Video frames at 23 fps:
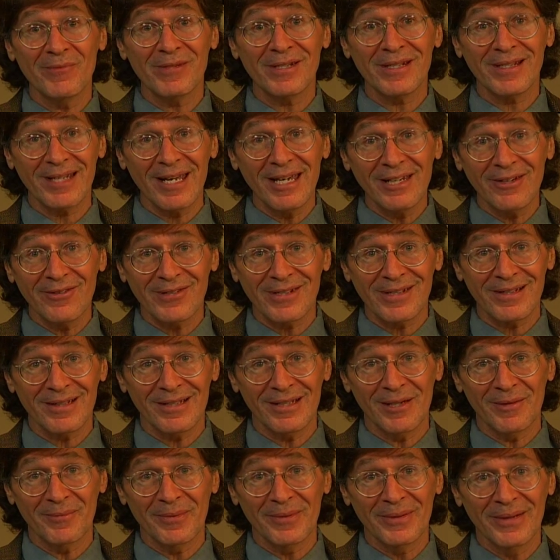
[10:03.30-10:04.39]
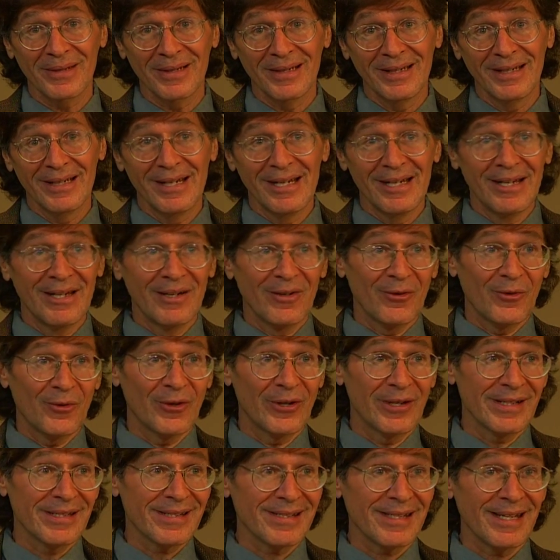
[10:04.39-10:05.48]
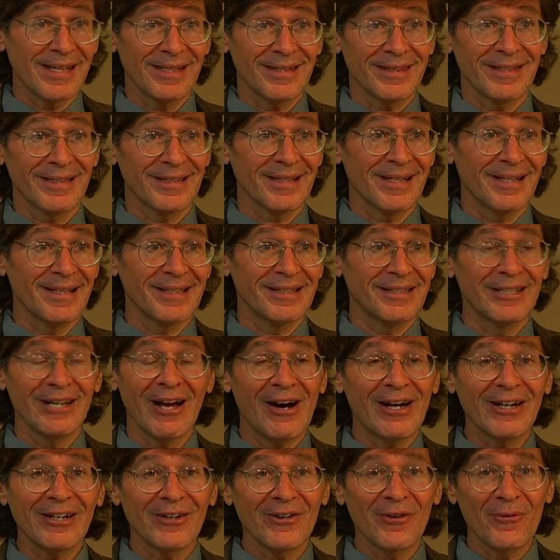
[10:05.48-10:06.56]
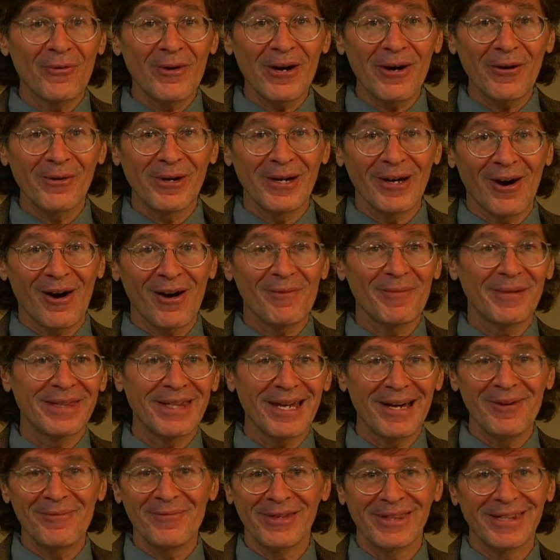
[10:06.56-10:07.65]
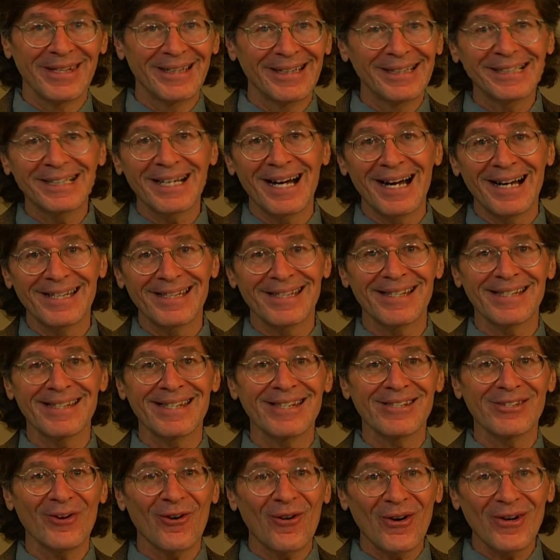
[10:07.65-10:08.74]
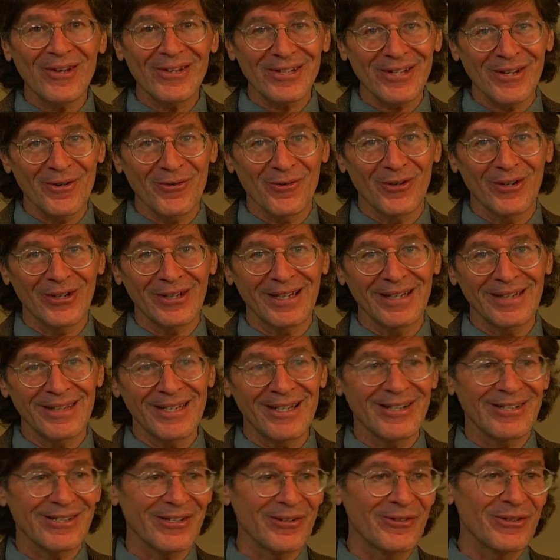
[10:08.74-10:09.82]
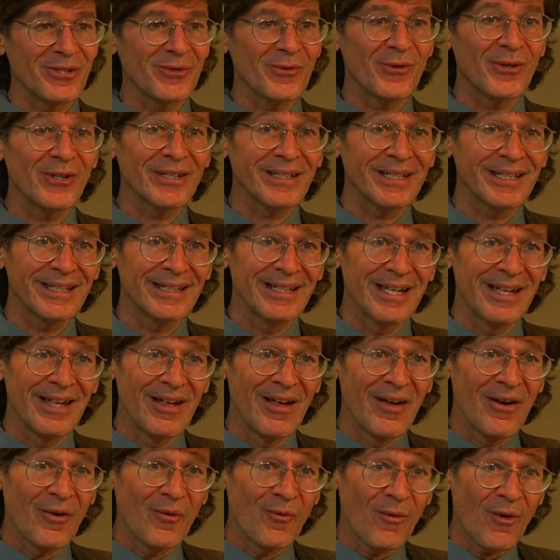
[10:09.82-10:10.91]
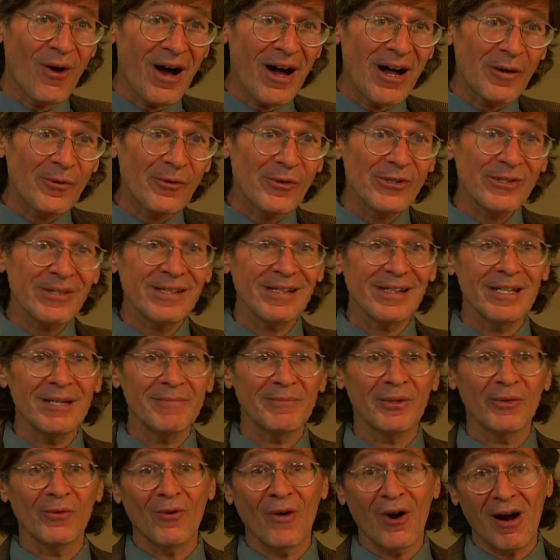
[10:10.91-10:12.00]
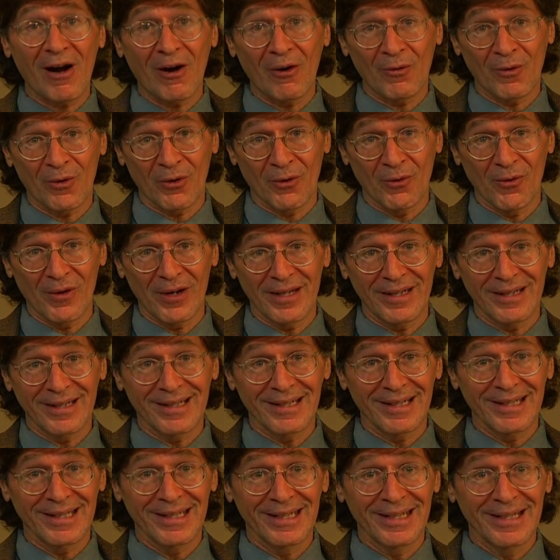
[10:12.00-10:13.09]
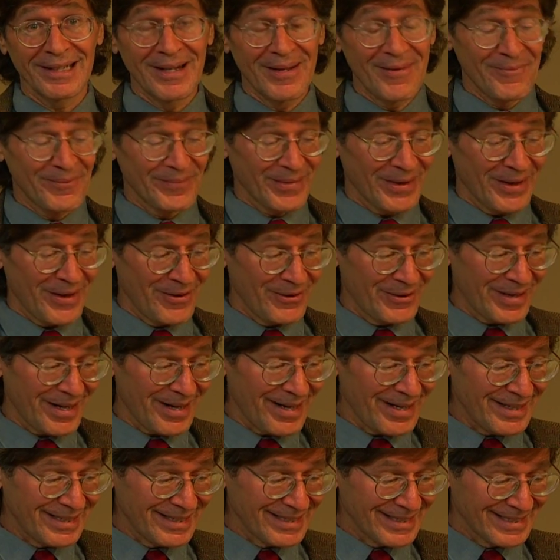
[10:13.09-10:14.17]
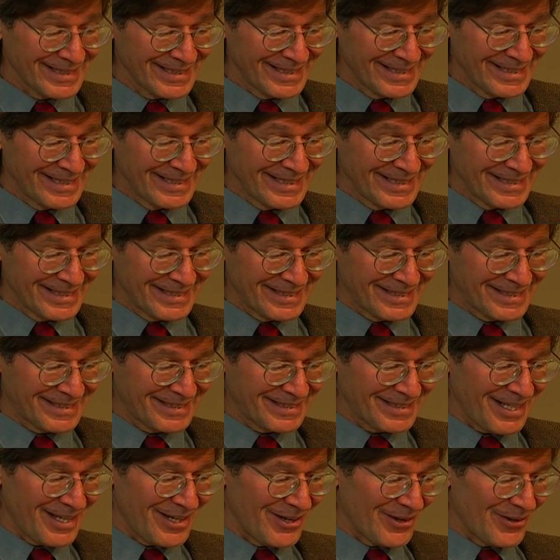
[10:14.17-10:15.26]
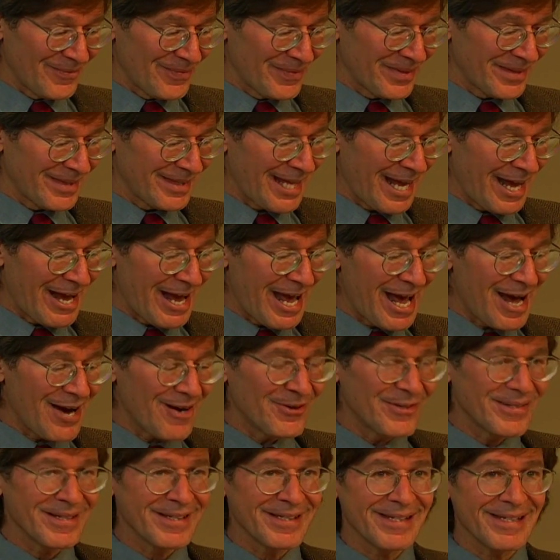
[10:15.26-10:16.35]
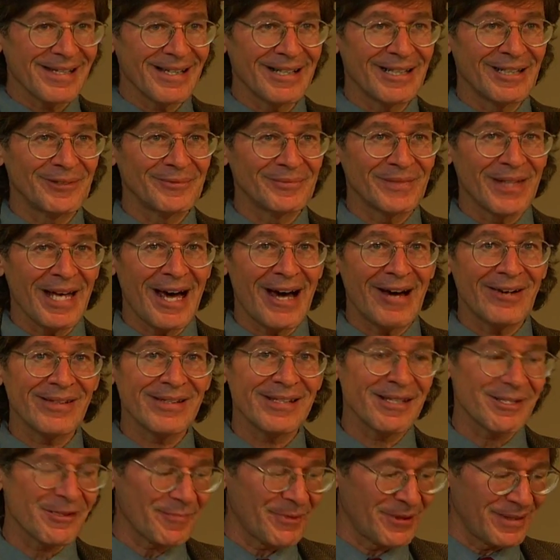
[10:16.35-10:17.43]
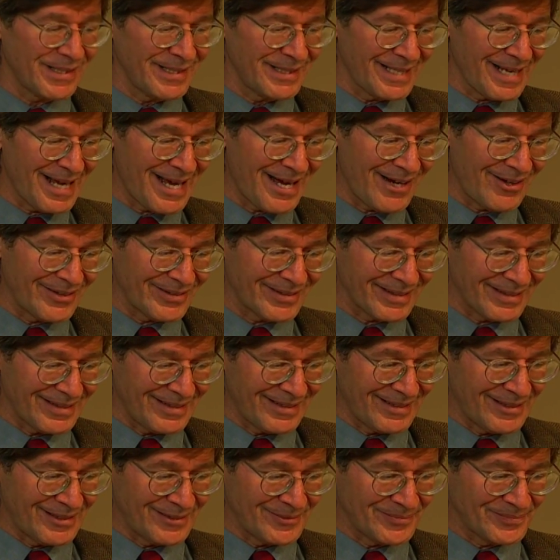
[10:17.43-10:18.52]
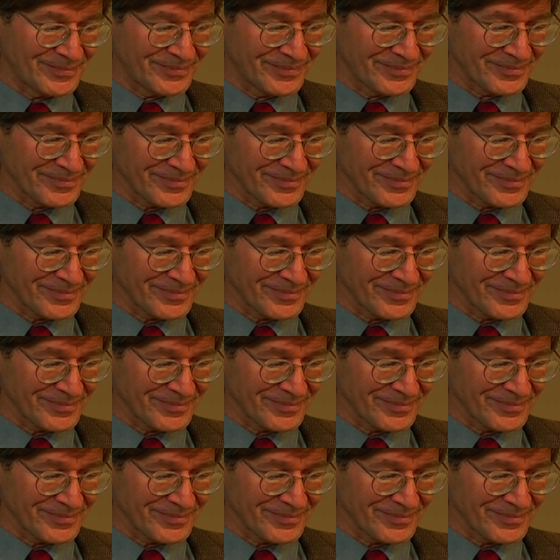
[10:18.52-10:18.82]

state of sleep. We're in a state that, like, you know, I don't know where we are, but, that, but the unconscious is also working there. So it's working while we're asleep and while we're awake. Okay. So now, how is um, how does this play out um,